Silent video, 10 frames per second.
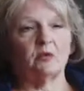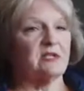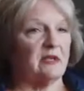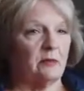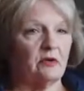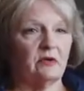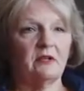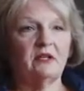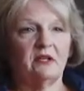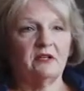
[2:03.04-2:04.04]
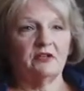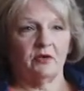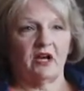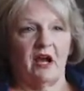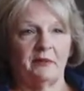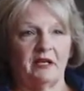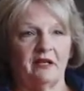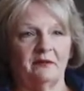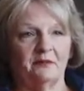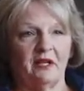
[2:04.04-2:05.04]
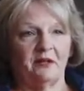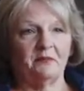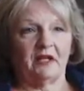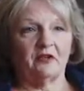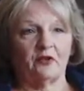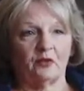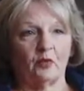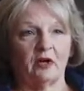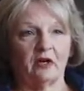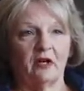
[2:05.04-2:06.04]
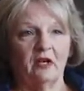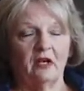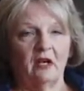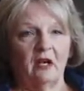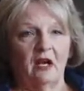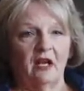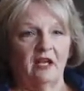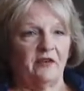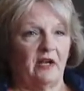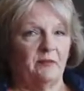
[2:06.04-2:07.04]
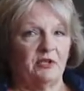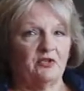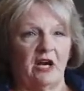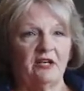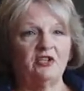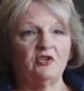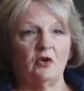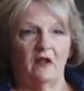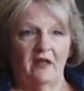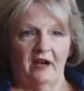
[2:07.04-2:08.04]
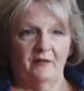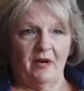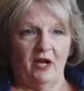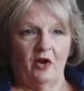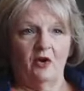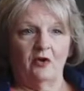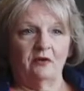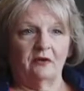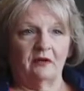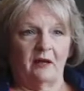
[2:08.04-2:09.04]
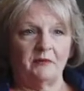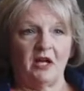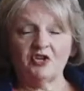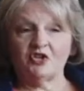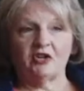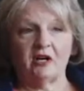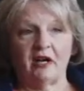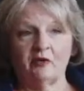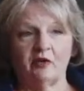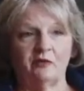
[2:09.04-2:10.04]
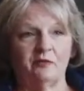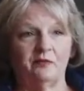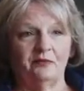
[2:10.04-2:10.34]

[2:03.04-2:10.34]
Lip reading: was able to accommodate and make those work. If I had been trying to do all that on my own, I'm not sure I would have